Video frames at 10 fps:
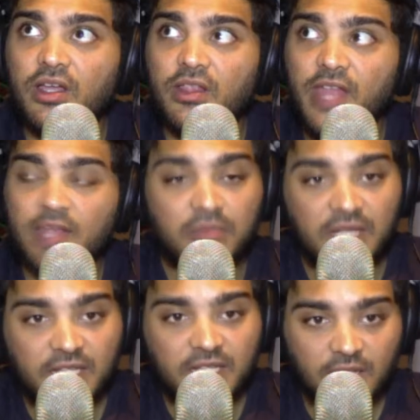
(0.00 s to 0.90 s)

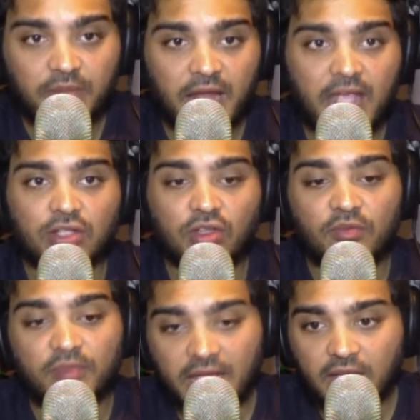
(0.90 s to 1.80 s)
medium bracket of
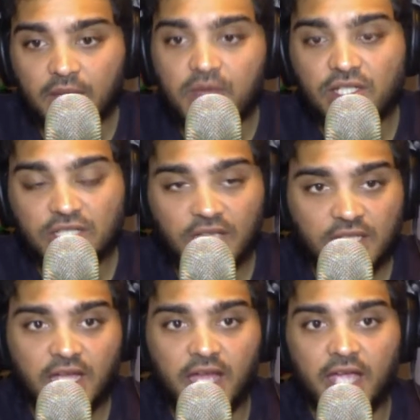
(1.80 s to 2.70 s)
playing emerging
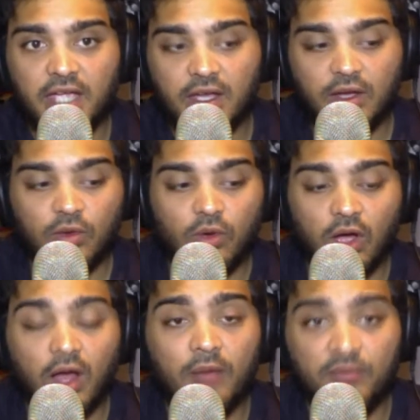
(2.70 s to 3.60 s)
SAA
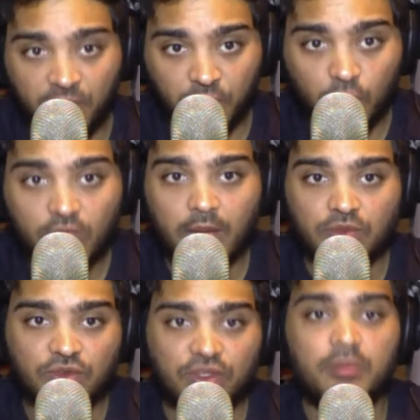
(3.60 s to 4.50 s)
a few games
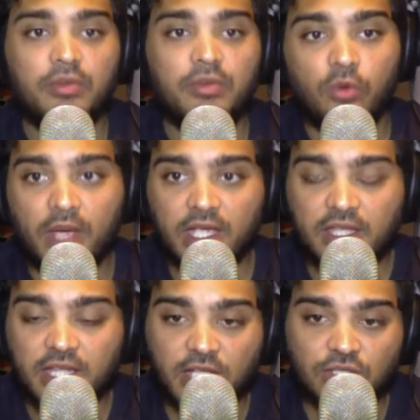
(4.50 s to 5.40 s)
for them before making the
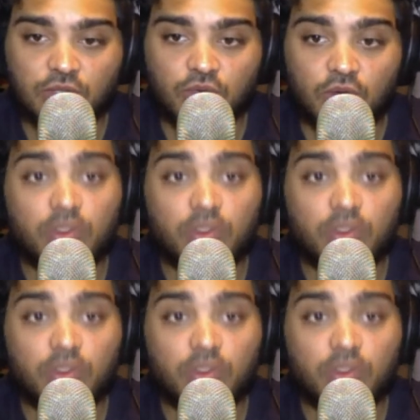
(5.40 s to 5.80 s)
national call-up.